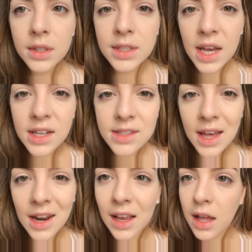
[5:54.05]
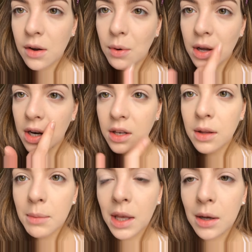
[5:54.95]
It's kind of sad. I kind of wanted
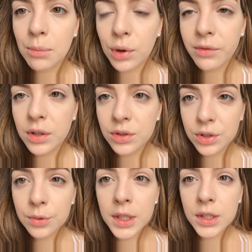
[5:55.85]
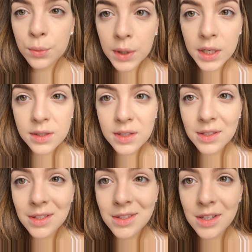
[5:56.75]
the Makeup Revolution one to win
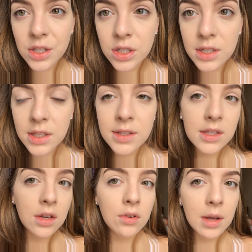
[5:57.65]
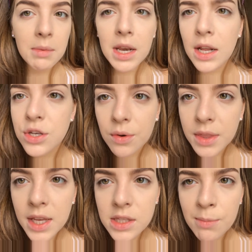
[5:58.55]
since it's such a steal. I mean, I don't
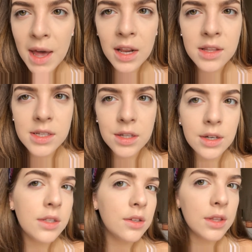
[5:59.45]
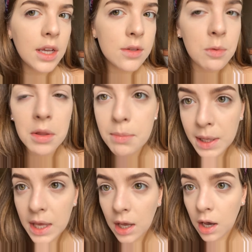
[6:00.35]
think it's a bad concealer. I still think it's worth
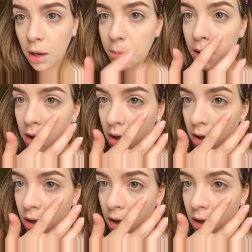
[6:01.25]
picking up.